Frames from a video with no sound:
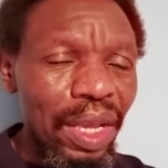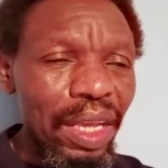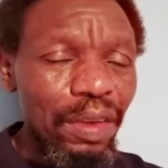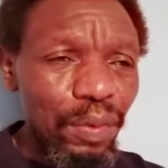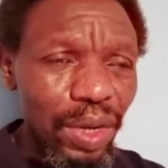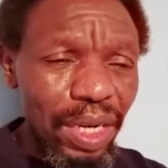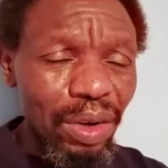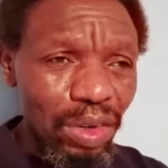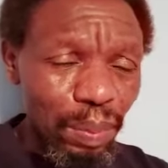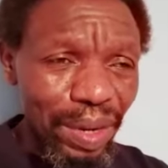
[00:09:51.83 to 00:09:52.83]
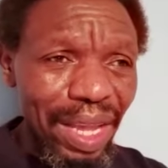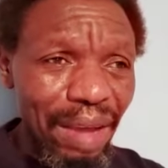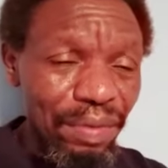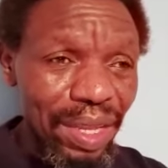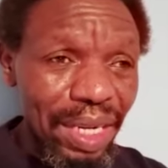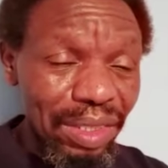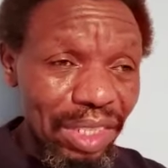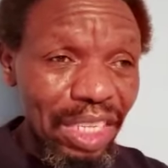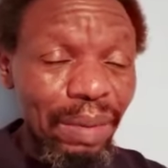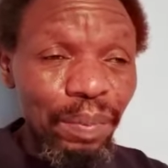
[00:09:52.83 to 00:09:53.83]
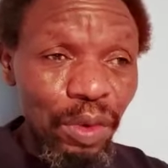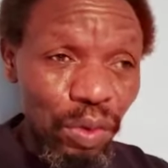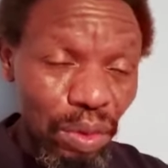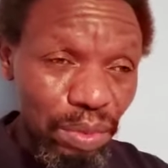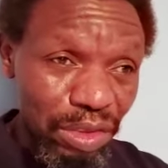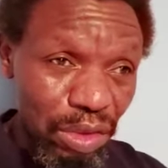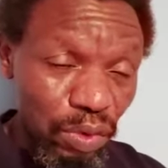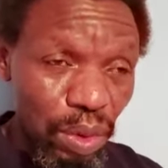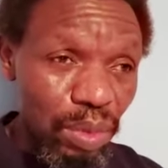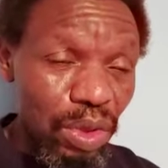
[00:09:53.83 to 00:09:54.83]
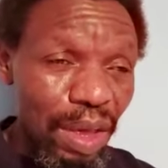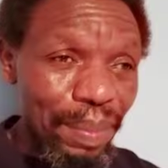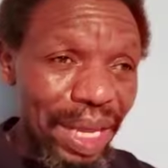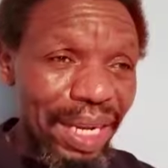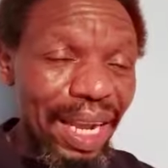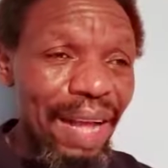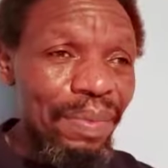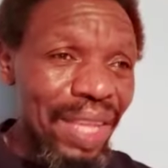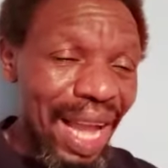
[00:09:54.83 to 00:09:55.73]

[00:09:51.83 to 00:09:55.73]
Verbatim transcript: if we did not play a village team from from North America